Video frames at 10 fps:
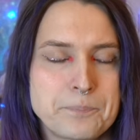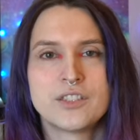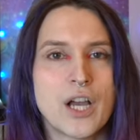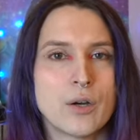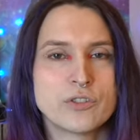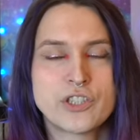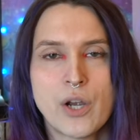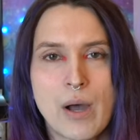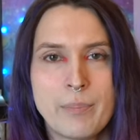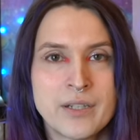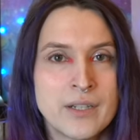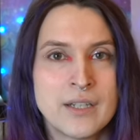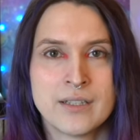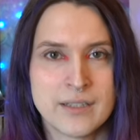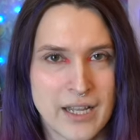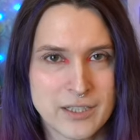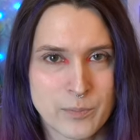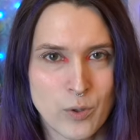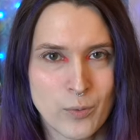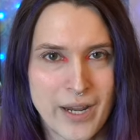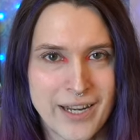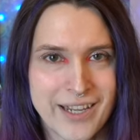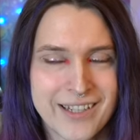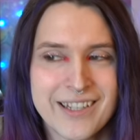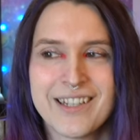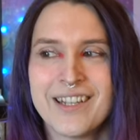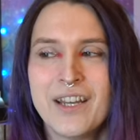So show up, lots more waiting.